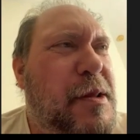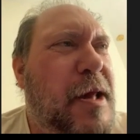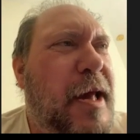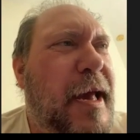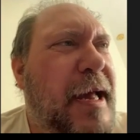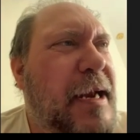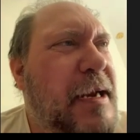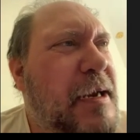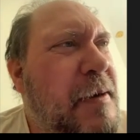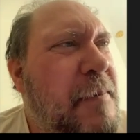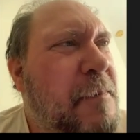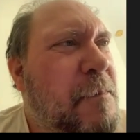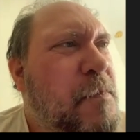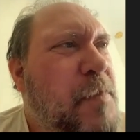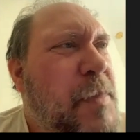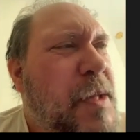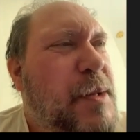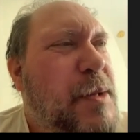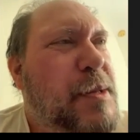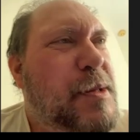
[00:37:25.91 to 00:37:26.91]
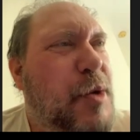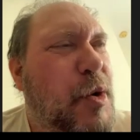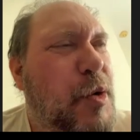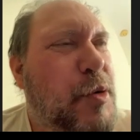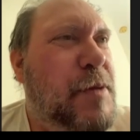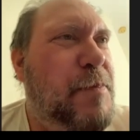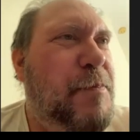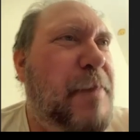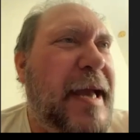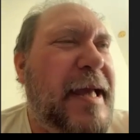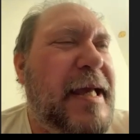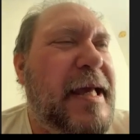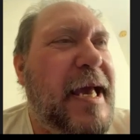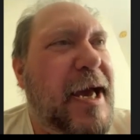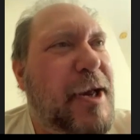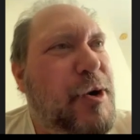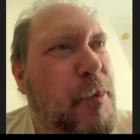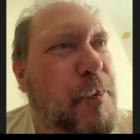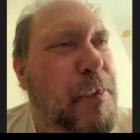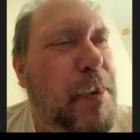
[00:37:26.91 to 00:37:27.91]
ten songs by
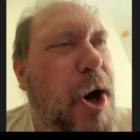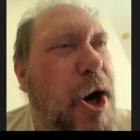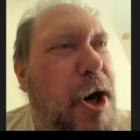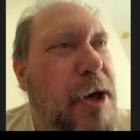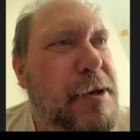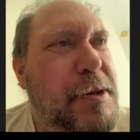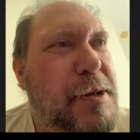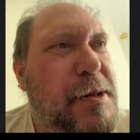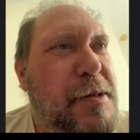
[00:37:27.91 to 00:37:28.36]
Candlebox